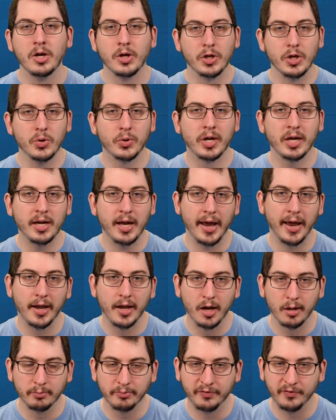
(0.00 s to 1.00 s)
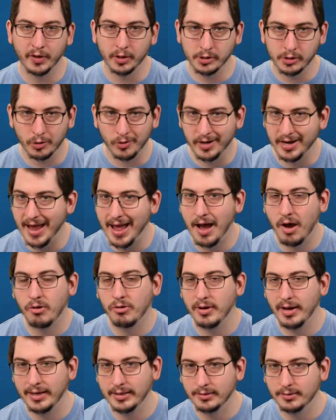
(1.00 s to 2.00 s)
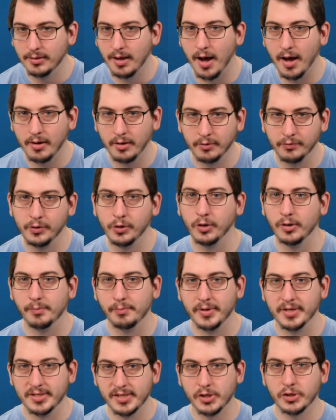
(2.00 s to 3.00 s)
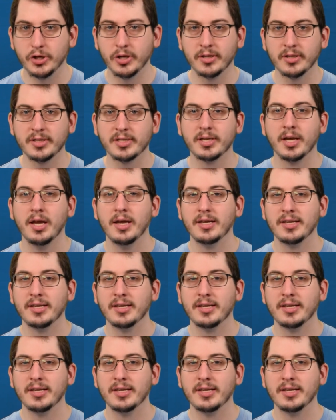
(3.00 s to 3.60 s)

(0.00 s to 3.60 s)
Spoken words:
you can end up filtering out a lot of good positions